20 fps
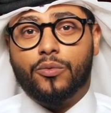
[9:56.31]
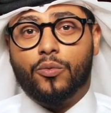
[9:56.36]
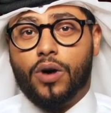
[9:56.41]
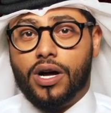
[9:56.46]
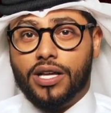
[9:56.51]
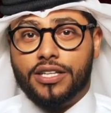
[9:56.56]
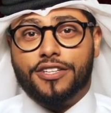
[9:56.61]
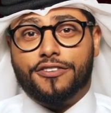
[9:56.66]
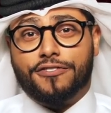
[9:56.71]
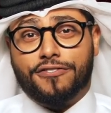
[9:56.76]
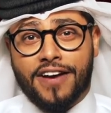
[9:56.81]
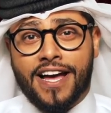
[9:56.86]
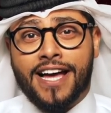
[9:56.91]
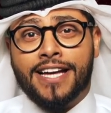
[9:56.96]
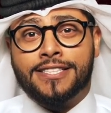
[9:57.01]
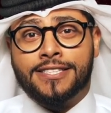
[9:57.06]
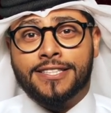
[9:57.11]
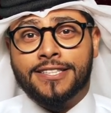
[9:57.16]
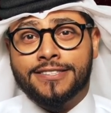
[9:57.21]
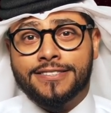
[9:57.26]
while you're
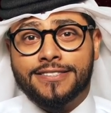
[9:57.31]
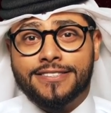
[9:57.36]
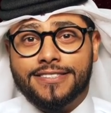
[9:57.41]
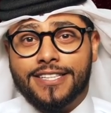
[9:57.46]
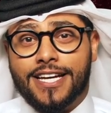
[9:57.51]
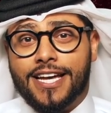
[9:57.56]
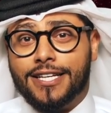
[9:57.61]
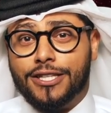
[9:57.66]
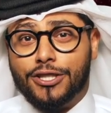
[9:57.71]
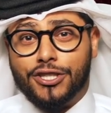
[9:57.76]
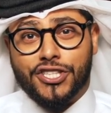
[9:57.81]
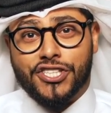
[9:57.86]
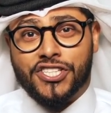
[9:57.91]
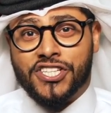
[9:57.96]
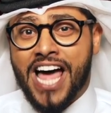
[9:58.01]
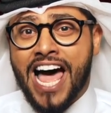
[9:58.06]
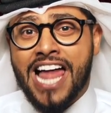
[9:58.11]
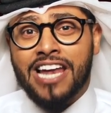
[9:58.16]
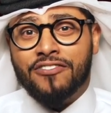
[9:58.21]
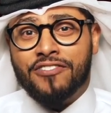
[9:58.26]
fasting and you're
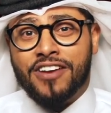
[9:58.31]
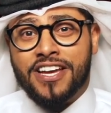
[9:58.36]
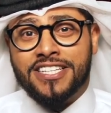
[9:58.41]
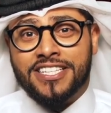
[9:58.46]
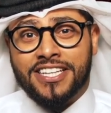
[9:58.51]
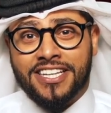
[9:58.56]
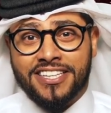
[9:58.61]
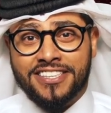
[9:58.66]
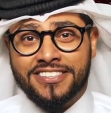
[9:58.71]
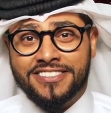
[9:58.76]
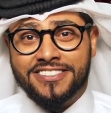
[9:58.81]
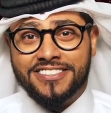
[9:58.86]
salivating.